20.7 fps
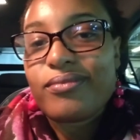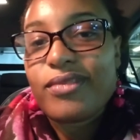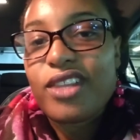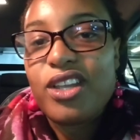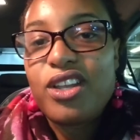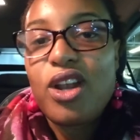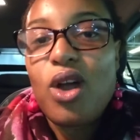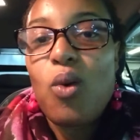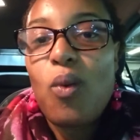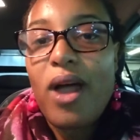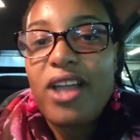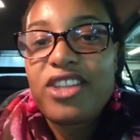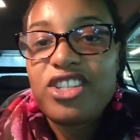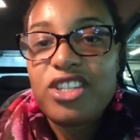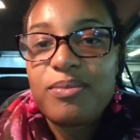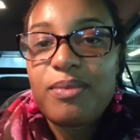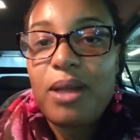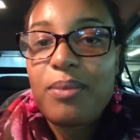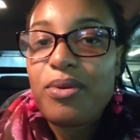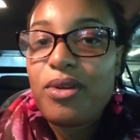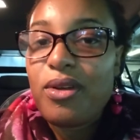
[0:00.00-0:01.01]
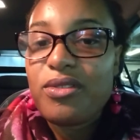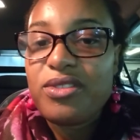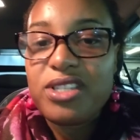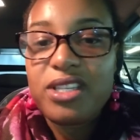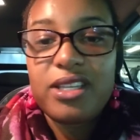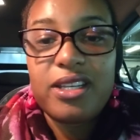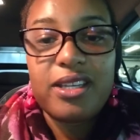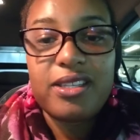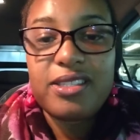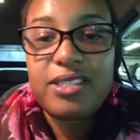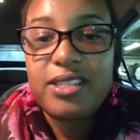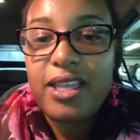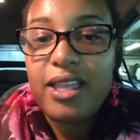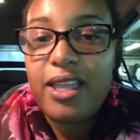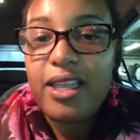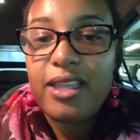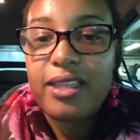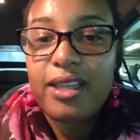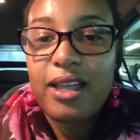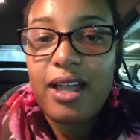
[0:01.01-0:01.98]
watching my protein
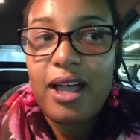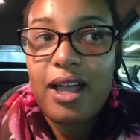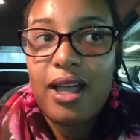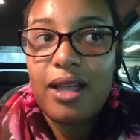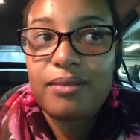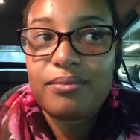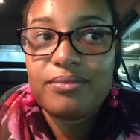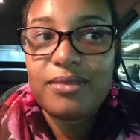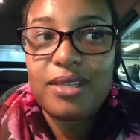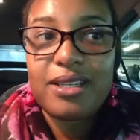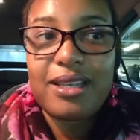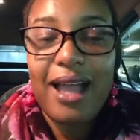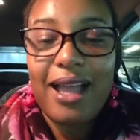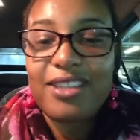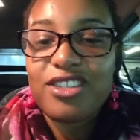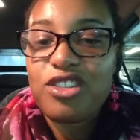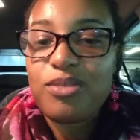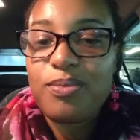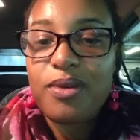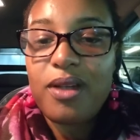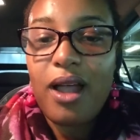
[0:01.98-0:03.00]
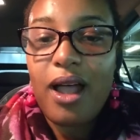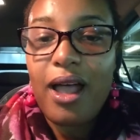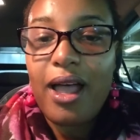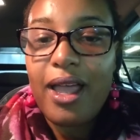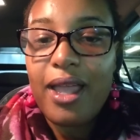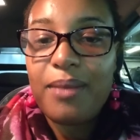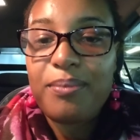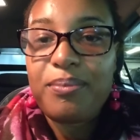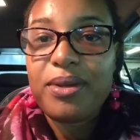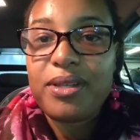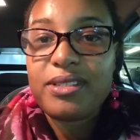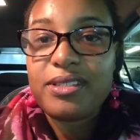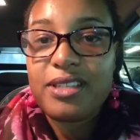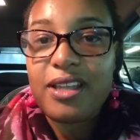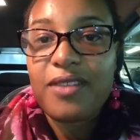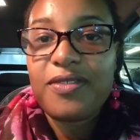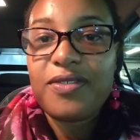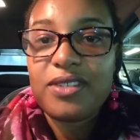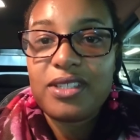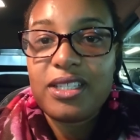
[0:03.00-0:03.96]
intake, not super high, but
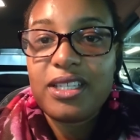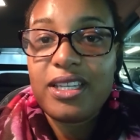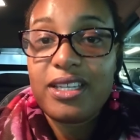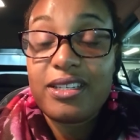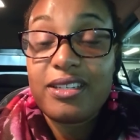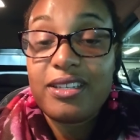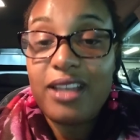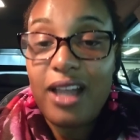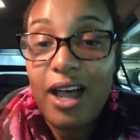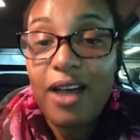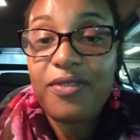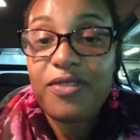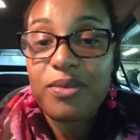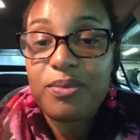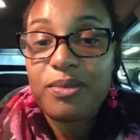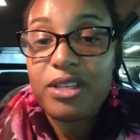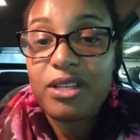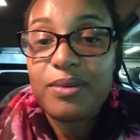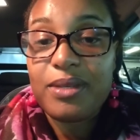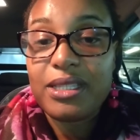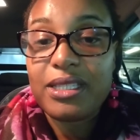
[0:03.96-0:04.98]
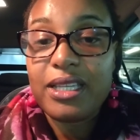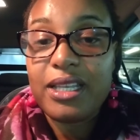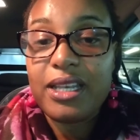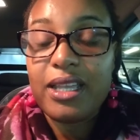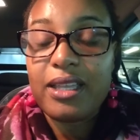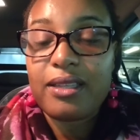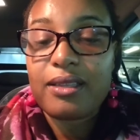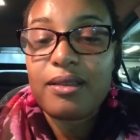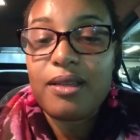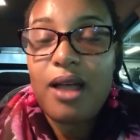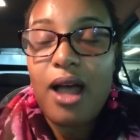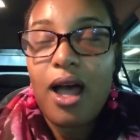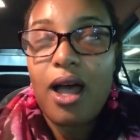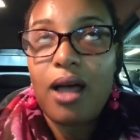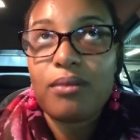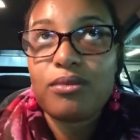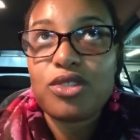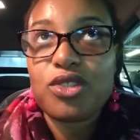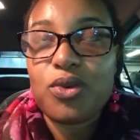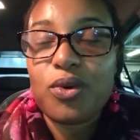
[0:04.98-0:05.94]
definitely enough for me to be leaning
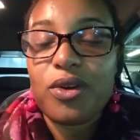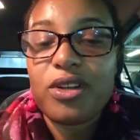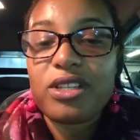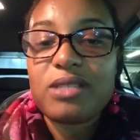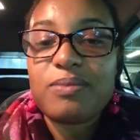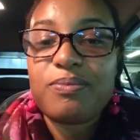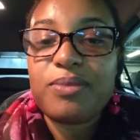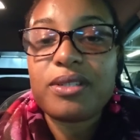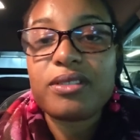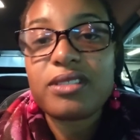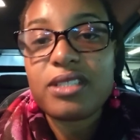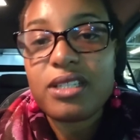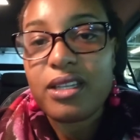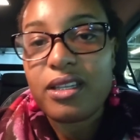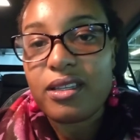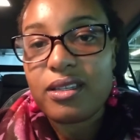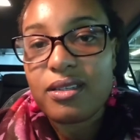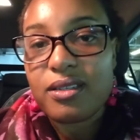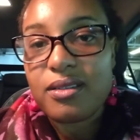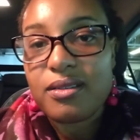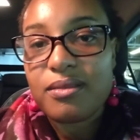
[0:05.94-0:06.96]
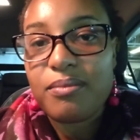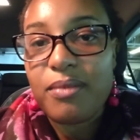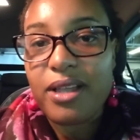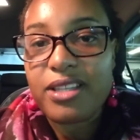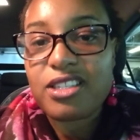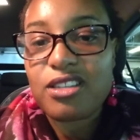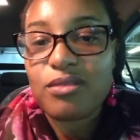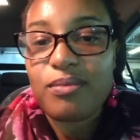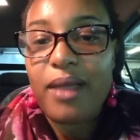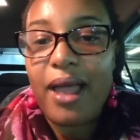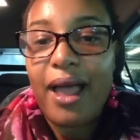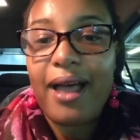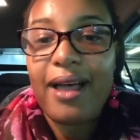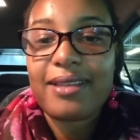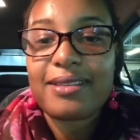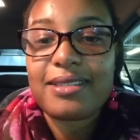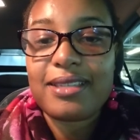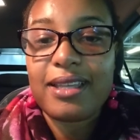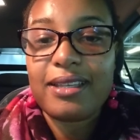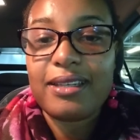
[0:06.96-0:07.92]
towards building muscle
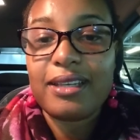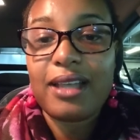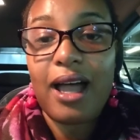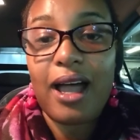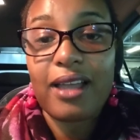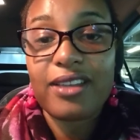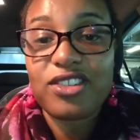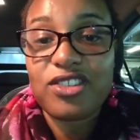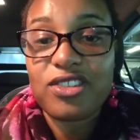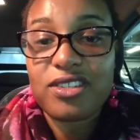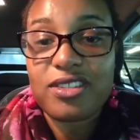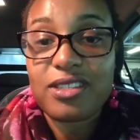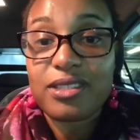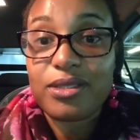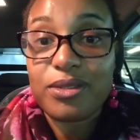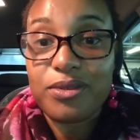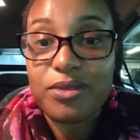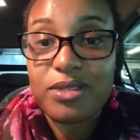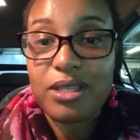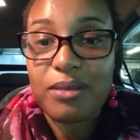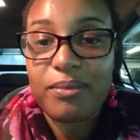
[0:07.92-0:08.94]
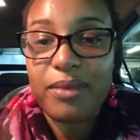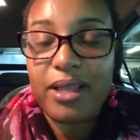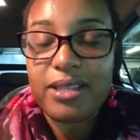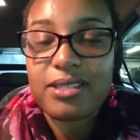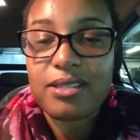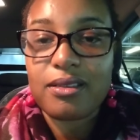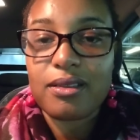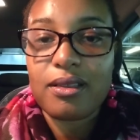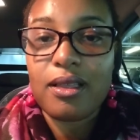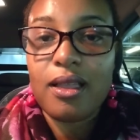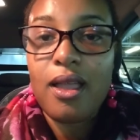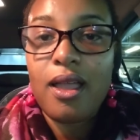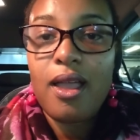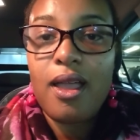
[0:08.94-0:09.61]
mass and not just losing muscle.